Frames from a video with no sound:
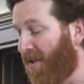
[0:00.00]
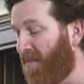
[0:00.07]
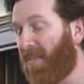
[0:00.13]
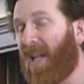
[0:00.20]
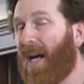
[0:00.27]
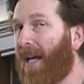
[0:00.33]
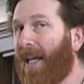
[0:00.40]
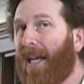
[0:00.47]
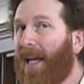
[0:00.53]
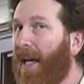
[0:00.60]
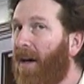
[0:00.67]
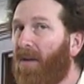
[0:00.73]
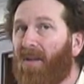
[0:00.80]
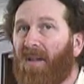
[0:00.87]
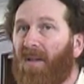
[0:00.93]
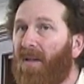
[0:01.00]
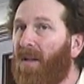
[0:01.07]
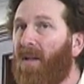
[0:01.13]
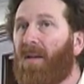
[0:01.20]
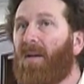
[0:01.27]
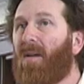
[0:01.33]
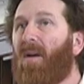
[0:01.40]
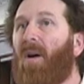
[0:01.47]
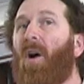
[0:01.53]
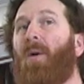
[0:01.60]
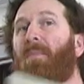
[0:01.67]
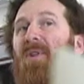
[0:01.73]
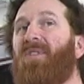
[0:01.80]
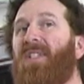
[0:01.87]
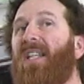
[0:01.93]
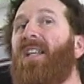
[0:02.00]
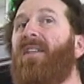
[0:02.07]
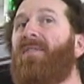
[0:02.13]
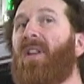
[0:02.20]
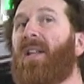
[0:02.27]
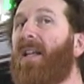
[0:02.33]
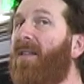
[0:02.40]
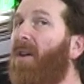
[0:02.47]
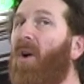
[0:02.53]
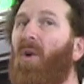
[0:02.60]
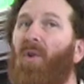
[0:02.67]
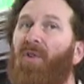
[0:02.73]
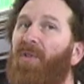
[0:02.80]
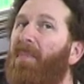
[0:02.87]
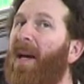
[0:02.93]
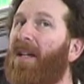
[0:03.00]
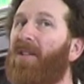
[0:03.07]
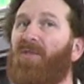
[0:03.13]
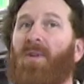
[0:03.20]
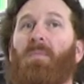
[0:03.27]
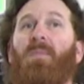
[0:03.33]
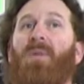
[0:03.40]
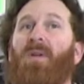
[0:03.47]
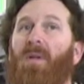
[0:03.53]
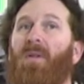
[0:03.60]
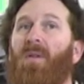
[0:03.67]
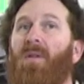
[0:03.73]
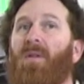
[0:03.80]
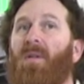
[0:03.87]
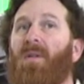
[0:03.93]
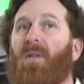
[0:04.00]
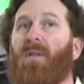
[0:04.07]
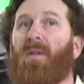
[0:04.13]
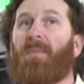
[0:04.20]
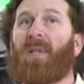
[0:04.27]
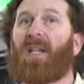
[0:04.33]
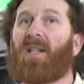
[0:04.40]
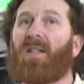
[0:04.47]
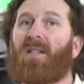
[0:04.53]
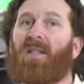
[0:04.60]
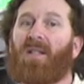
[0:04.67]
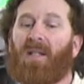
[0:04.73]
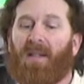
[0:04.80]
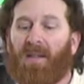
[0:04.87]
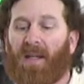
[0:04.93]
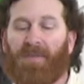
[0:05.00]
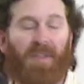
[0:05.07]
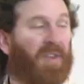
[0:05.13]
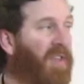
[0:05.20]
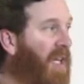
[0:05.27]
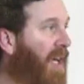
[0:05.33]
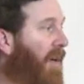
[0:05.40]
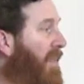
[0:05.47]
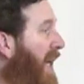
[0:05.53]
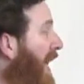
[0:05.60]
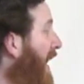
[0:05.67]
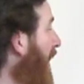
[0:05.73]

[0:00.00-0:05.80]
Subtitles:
is blocking out almost evenly the whole spectrum. Because if you think about